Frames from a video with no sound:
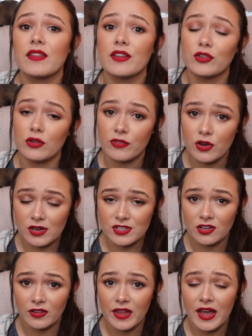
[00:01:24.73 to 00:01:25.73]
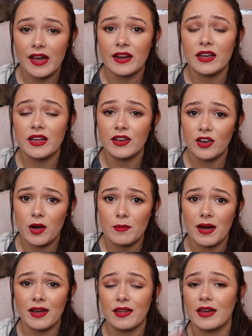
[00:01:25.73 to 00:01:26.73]
then you'll focus on that and not
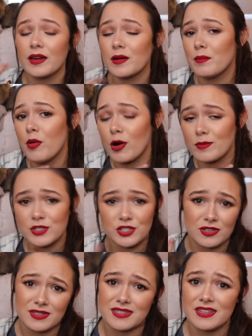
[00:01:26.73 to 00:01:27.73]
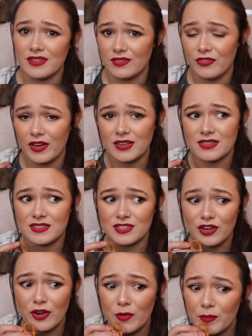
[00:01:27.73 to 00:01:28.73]
my like Parmesan skin face,
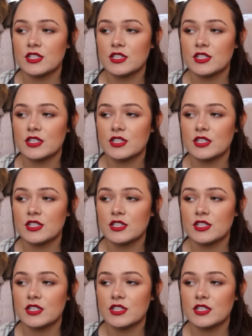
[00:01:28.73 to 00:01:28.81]
you know?